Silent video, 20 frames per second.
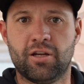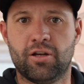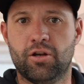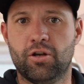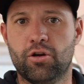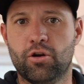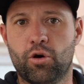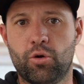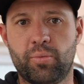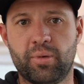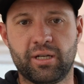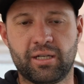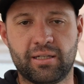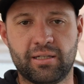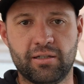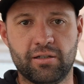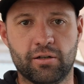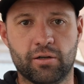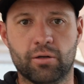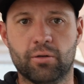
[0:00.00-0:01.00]
No big
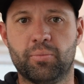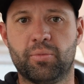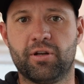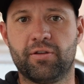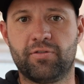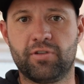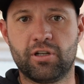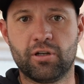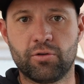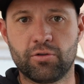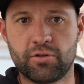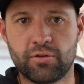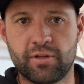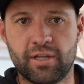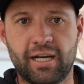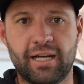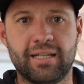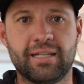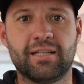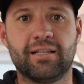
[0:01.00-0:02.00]
deal. But if you don't do
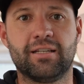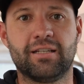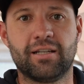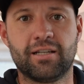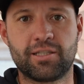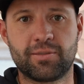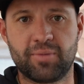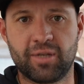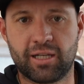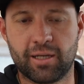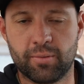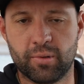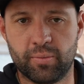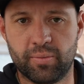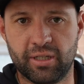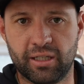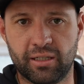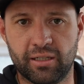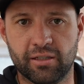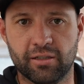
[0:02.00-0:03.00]
that, it does become a
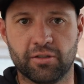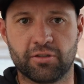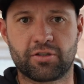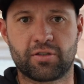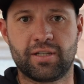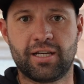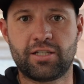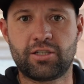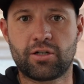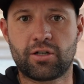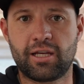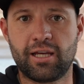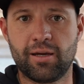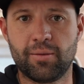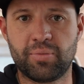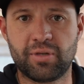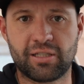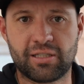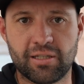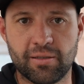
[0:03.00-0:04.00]
big deal. So that's your
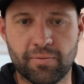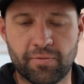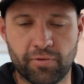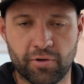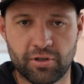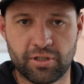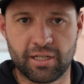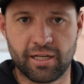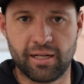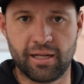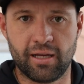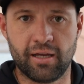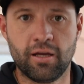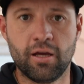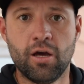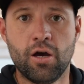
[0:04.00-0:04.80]
camping tip for today.